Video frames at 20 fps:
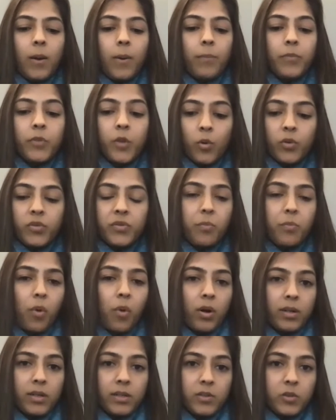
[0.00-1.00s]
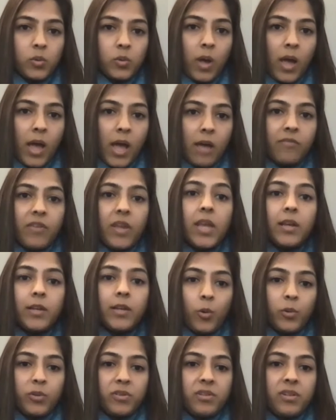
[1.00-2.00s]
those models to have a
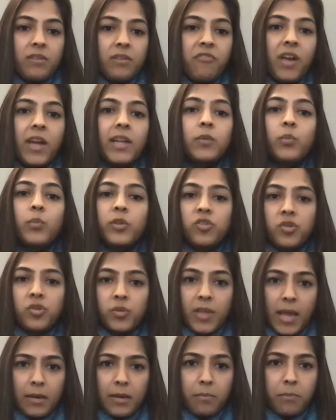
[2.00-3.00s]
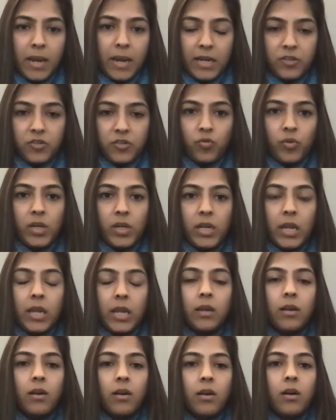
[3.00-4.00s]
growth defect, which then made
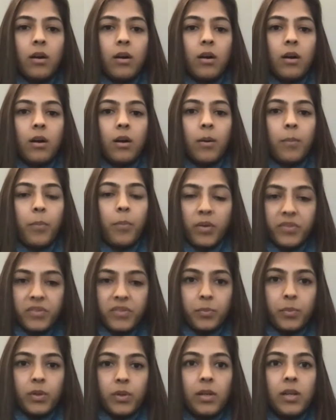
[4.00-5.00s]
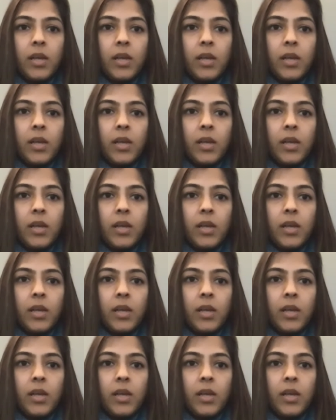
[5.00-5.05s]
screening possible.